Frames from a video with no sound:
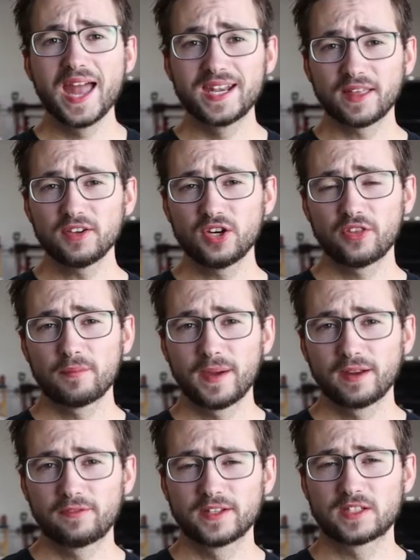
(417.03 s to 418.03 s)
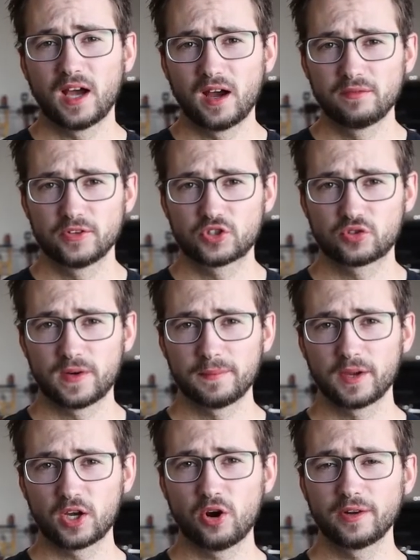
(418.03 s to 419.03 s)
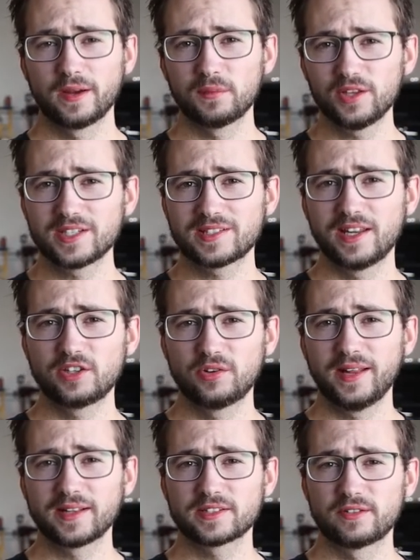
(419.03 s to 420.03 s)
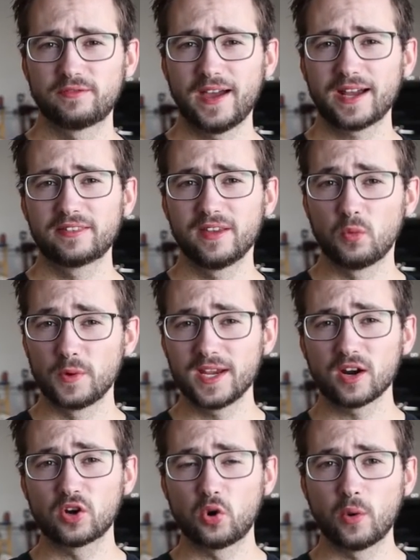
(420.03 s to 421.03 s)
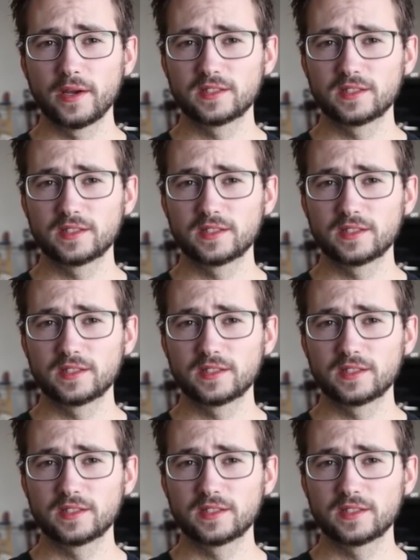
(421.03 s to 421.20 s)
Now that you know the benefits of ceramic coating, I'm really excited to announce the fact that we are going